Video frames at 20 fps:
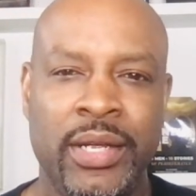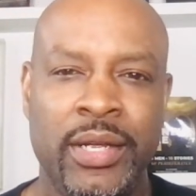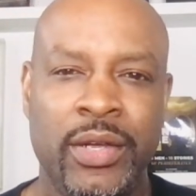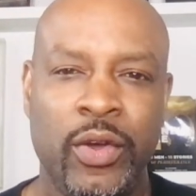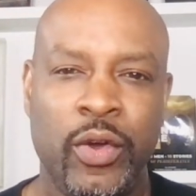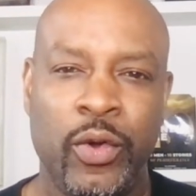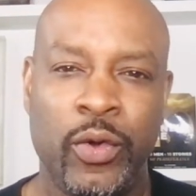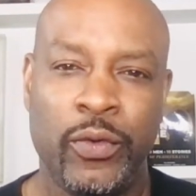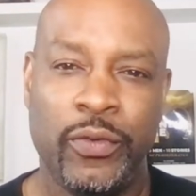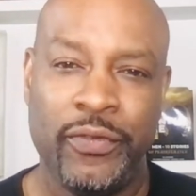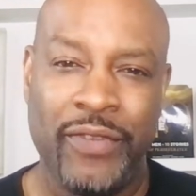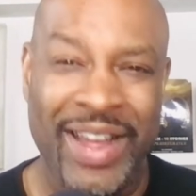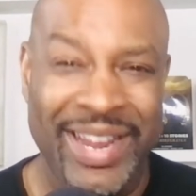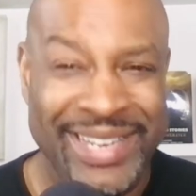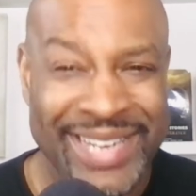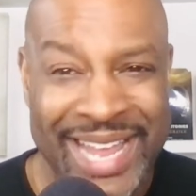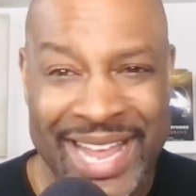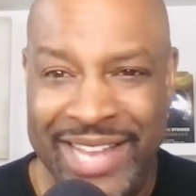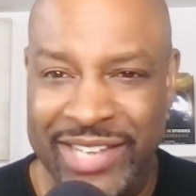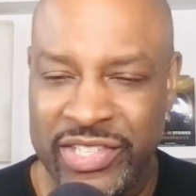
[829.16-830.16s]
or
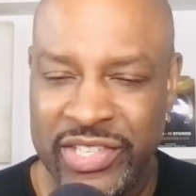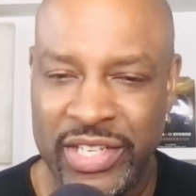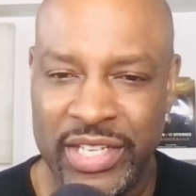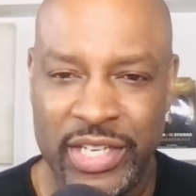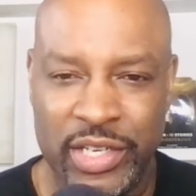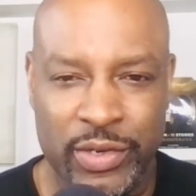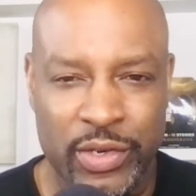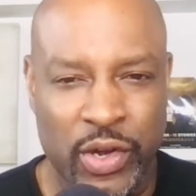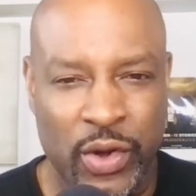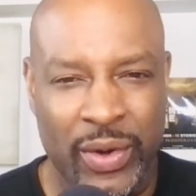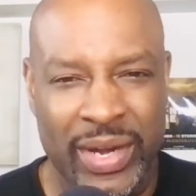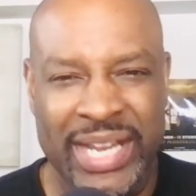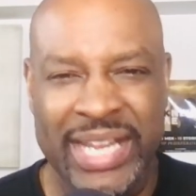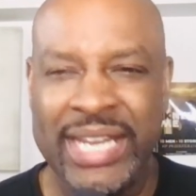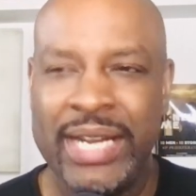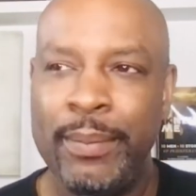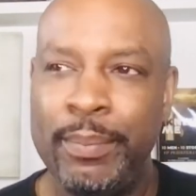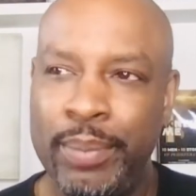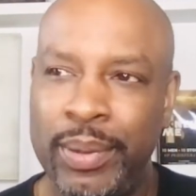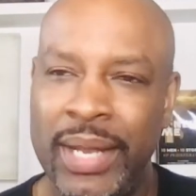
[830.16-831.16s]
financially. You're
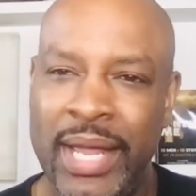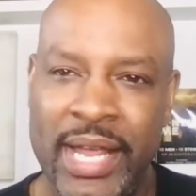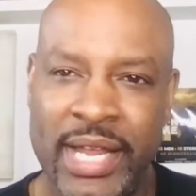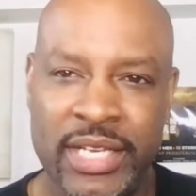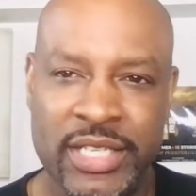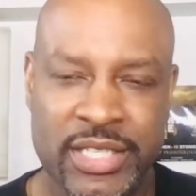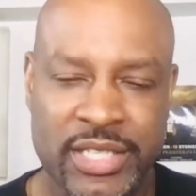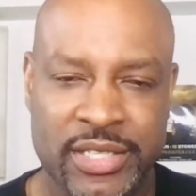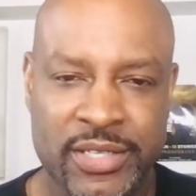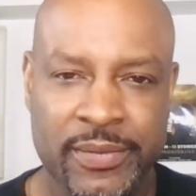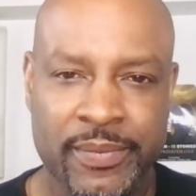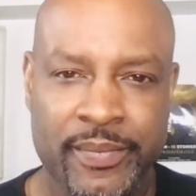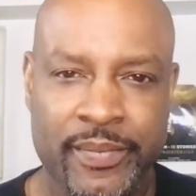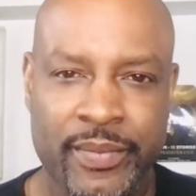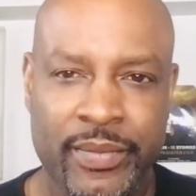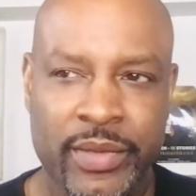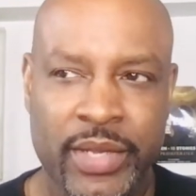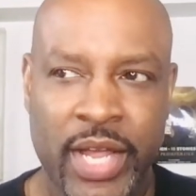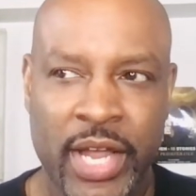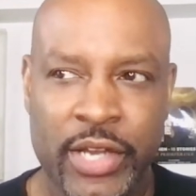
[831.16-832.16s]
in a place
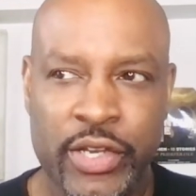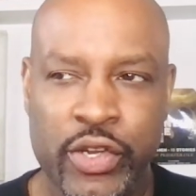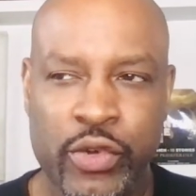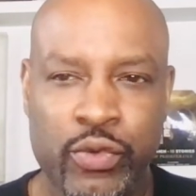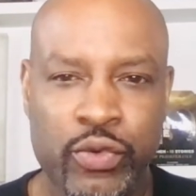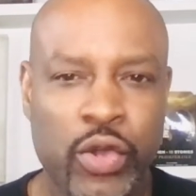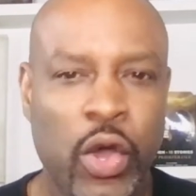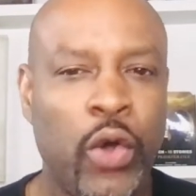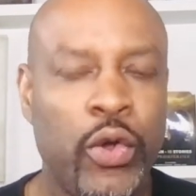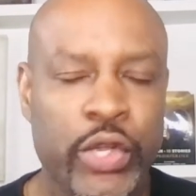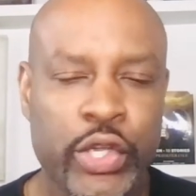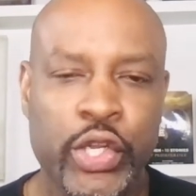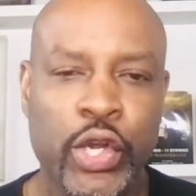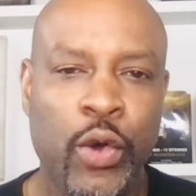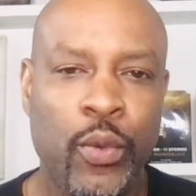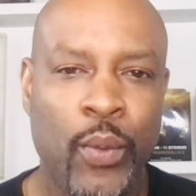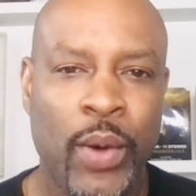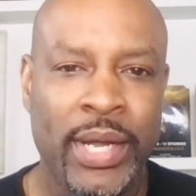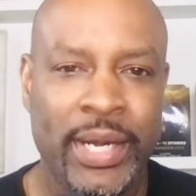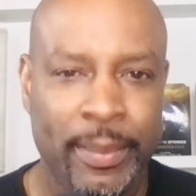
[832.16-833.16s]
and you know you
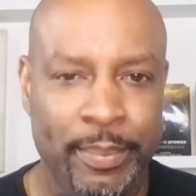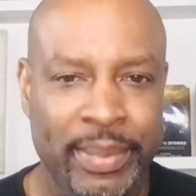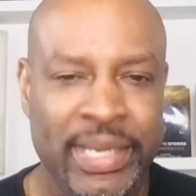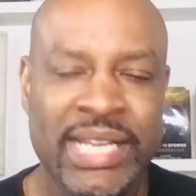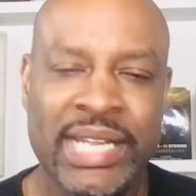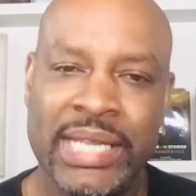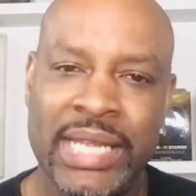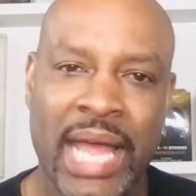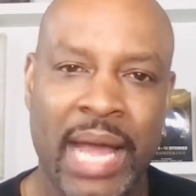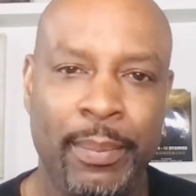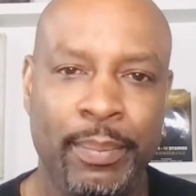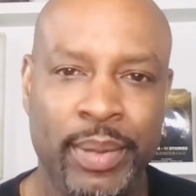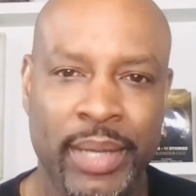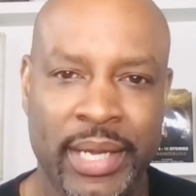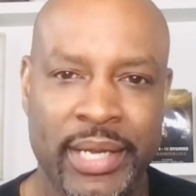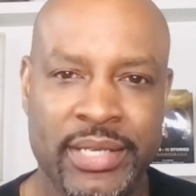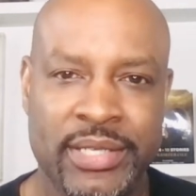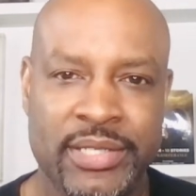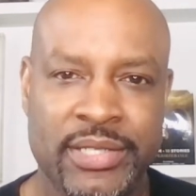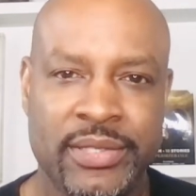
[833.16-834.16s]
don't want to be in that
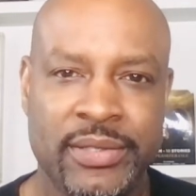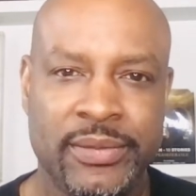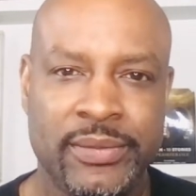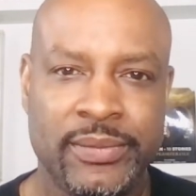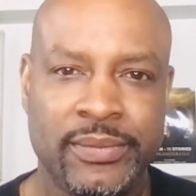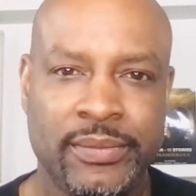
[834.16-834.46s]
place.